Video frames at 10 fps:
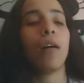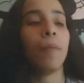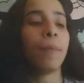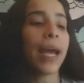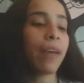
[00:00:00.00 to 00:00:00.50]

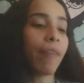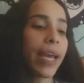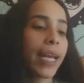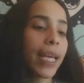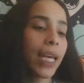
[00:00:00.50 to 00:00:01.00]
bike
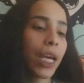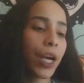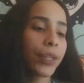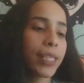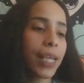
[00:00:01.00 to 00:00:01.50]
riding
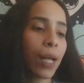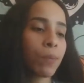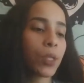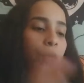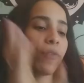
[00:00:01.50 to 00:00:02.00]
here. This
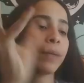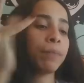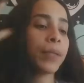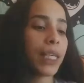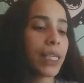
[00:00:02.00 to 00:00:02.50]
helps you
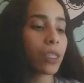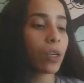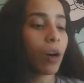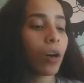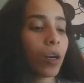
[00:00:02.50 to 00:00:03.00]
find peace,
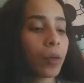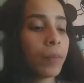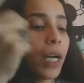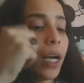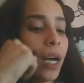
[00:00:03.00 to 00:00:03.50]

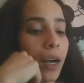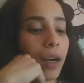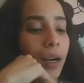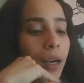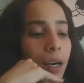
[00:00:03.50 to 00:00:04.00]
calm.
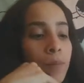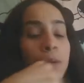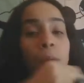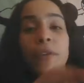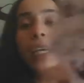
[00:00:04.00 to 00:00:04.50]

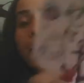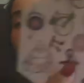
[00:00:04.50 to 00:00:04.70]
Some of you guys could